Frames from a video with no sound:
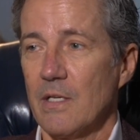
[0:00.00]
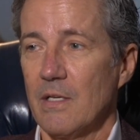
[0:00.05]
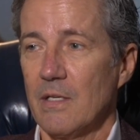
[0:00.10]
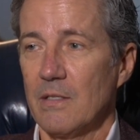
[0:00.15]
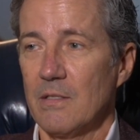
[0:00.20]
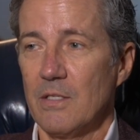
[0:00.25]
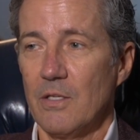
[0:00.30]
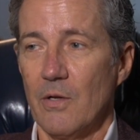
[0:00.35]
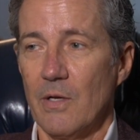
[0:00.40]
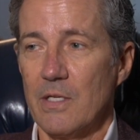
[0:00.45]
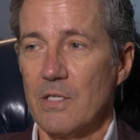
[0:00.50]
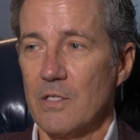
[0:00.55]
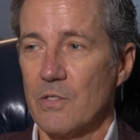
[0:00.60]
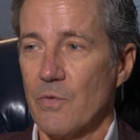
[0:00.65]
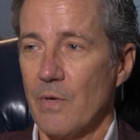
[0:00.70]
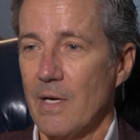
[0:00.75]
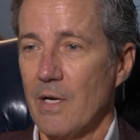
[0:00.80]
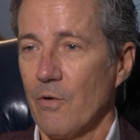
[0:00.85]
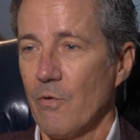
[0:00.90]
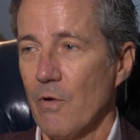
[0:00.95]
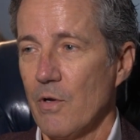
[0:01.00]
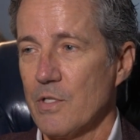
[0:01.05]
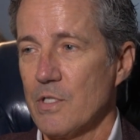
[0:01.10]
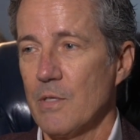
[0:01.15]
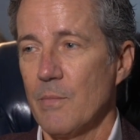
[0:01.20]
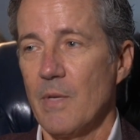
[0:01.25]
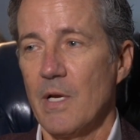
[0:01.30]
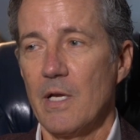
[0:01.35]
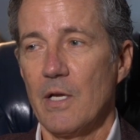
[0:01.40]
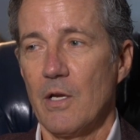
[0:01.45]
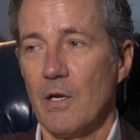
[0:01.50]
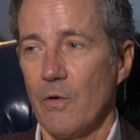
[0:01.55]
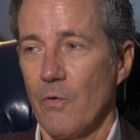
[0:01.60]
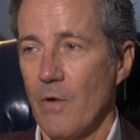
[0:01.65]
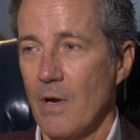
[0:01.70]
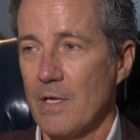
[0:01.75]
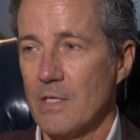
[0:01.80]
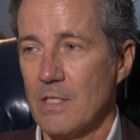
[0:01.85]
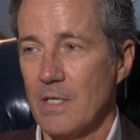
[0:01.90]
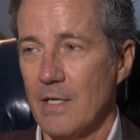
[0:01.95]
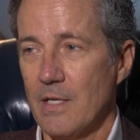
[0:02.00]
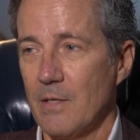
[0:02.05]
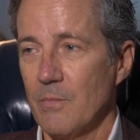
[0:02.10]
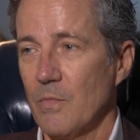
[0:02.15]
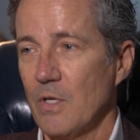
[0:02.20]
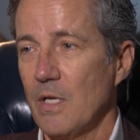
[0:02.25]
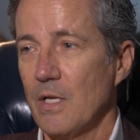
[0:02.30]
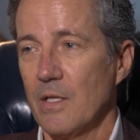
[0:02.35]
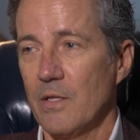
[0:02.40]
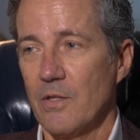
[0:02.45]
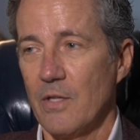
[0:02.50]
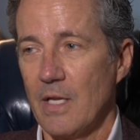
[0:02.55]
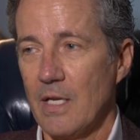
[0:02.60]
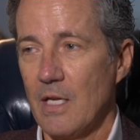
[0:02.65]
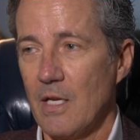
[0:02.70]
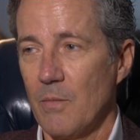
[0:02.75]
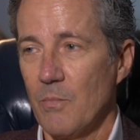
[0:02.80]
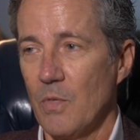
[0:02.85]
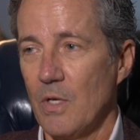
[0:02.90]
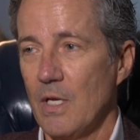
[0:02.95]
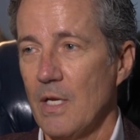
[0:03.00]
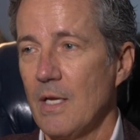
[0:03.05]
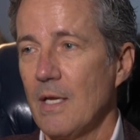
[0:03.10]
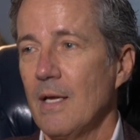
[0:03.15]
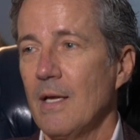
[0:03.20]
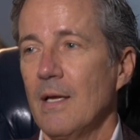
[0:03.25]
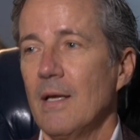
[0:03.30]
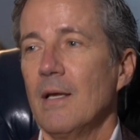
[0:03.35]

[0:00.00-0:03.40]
and, you know, I just ran across somebody congratulating me and thanking me